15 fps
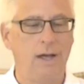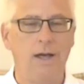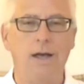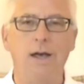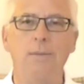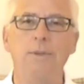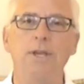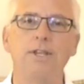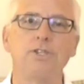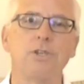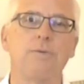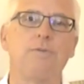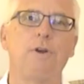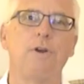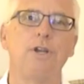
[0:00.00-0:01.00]
Um, and in
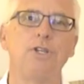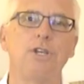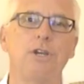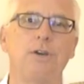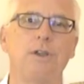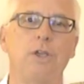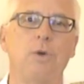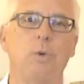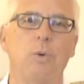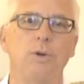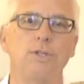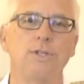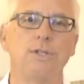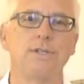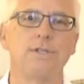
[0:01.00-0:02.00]
some of our engineering
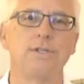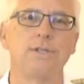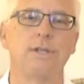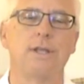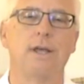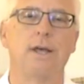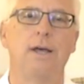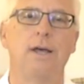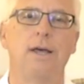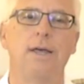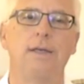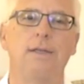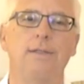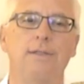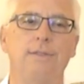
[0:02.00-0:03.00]
courses,
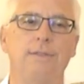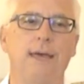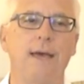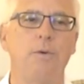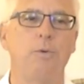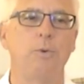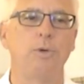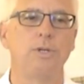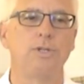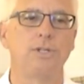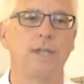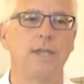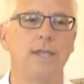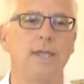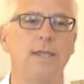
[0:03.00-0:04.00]
uh, that
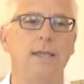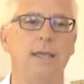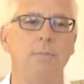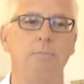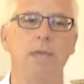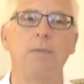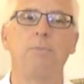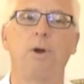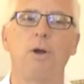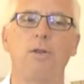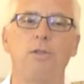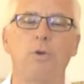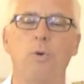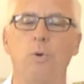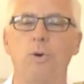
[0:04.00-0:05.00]
was a, a big part
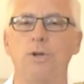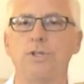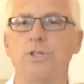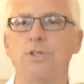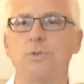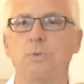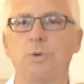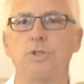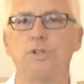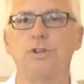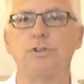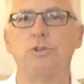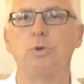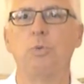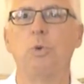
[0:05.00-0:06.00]
of the courses, was
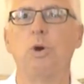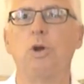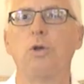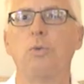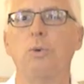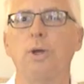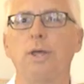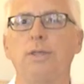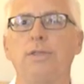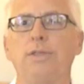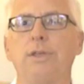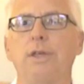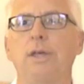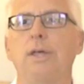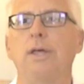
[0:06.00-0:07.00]
to do work
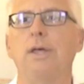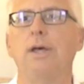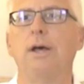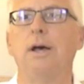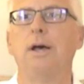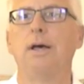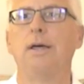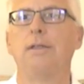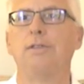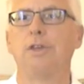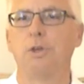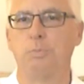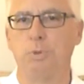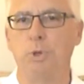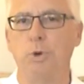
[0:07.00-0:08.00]
with uh,
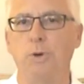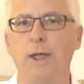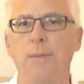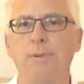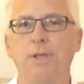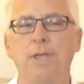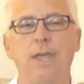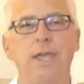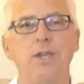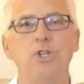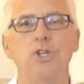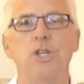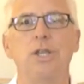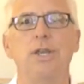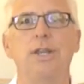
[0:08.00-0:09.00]
the computer
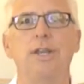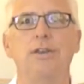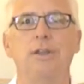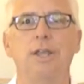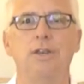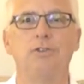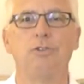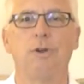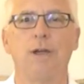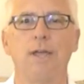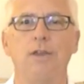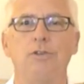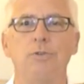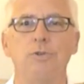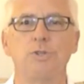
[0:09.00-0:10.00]
application and, and try
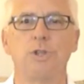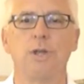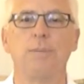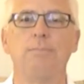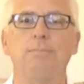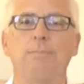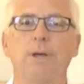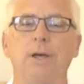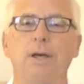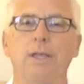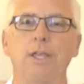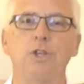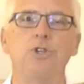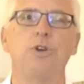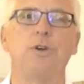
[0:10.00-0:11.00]
and do some uh,
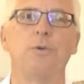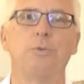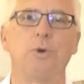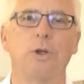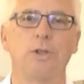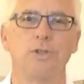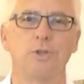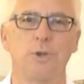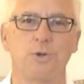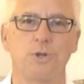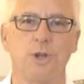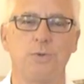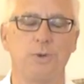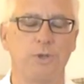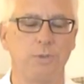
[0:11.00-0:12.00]
engineering work
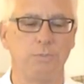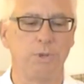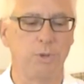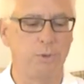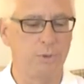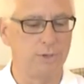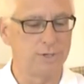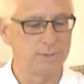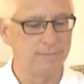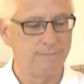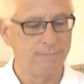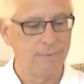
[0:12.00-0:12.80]
associated with computers.